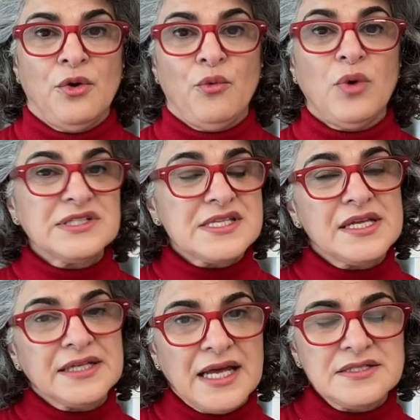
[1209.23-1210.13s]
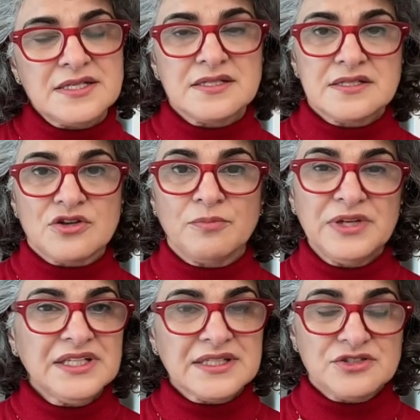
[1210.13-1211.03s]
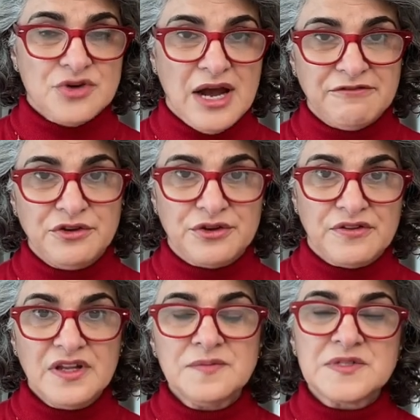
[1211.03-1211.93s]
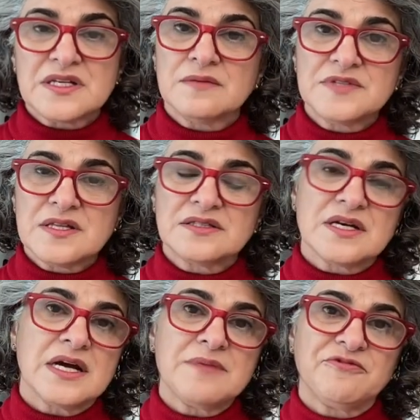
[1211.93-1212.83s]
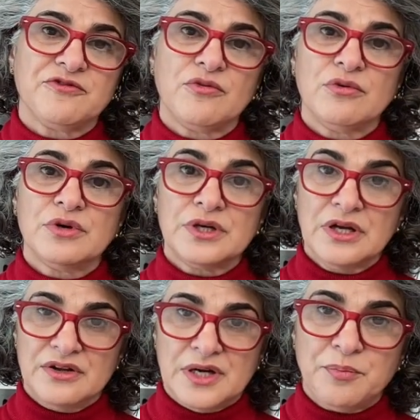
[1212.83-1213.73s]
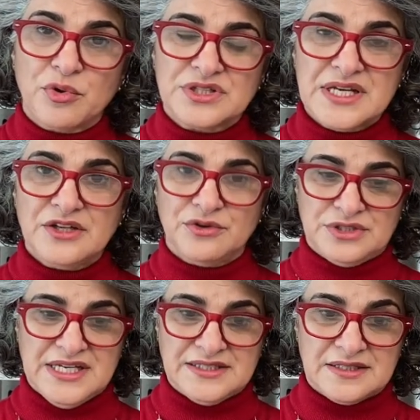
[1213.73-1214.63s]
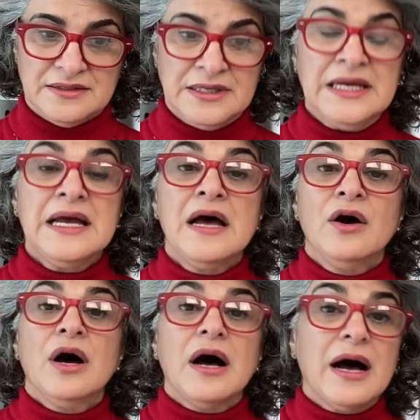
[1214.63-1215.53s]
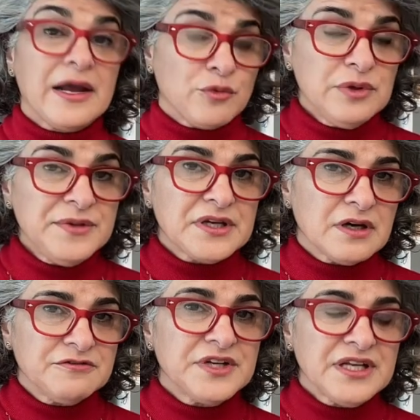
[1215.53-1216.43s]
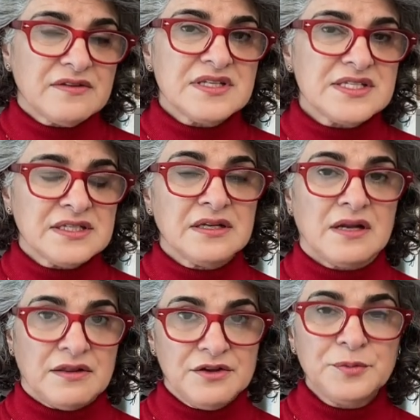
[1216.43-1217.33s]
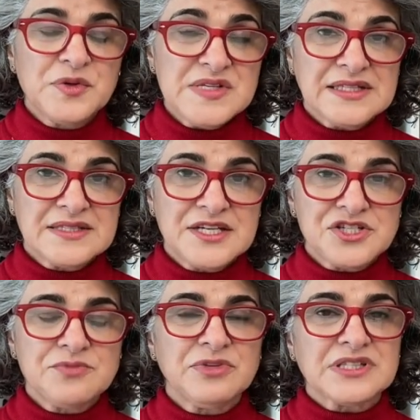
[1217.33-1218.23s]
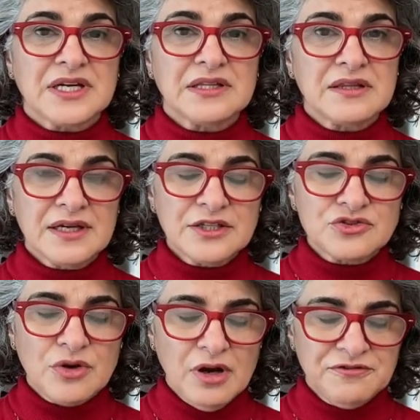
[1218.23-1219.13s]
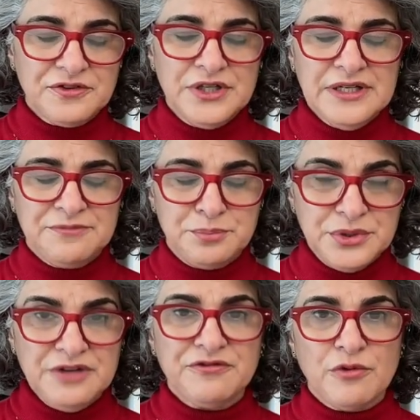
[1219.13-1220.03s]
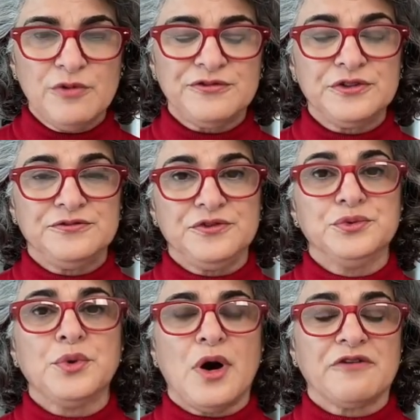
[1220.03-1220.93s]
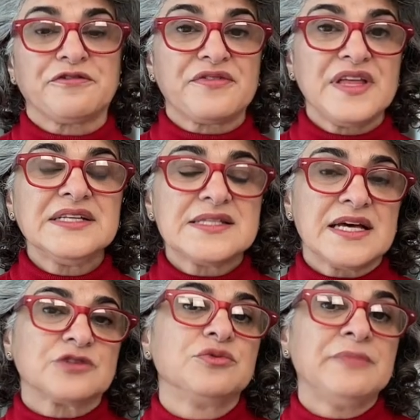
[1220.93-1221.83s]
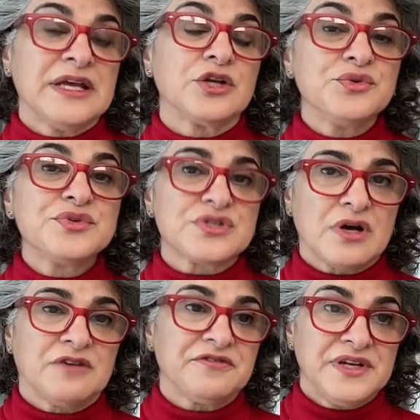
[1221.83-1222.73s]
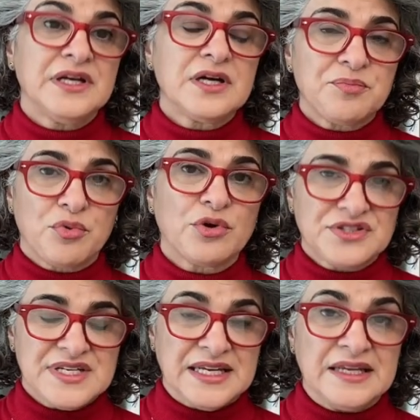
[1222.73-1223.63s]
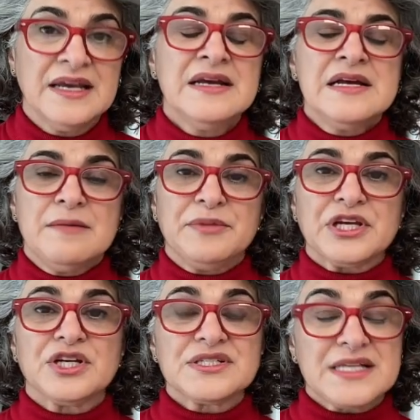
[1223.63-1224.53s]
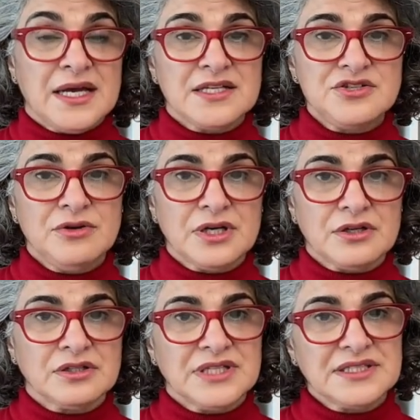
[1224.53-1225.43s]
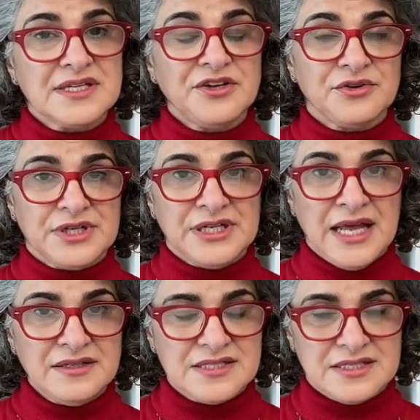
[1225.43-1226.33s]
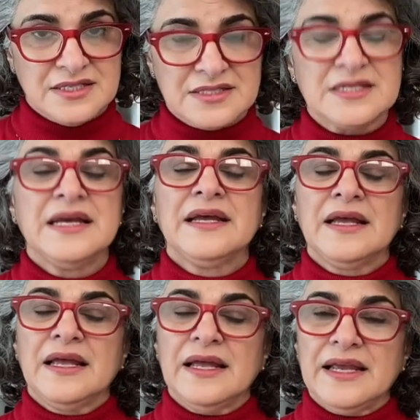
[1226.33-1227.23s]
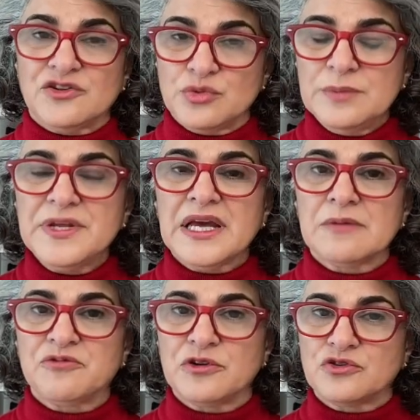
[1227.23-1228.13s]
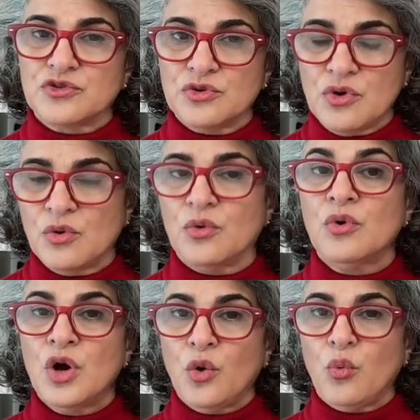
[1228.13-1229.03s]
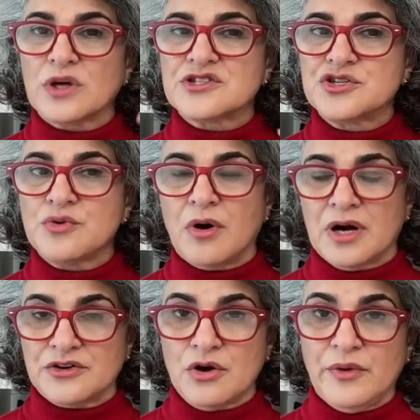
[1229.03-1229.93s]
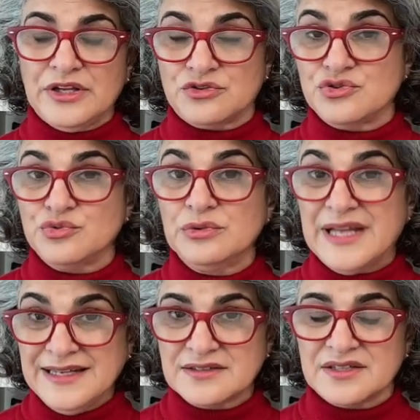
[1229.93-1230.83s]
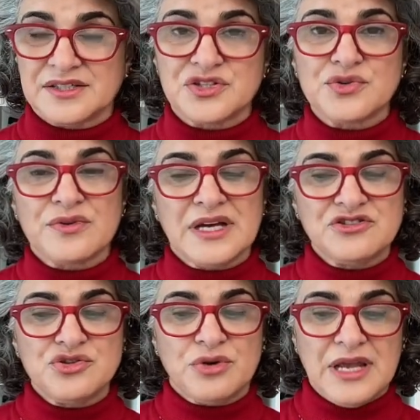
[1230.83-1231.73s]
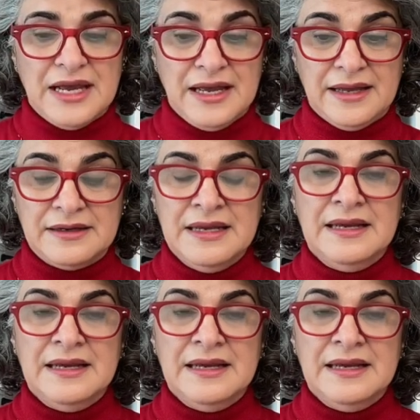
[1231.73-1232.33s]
Once the analysis is complete and you have your themes, comes the time for reporting your data. I will be covering this in another presentation, but I'd like to offer a brief overview of things that we make use of in reporting, because as you are conducting your analysis, it will be helpful to know what you are going to do later so that you can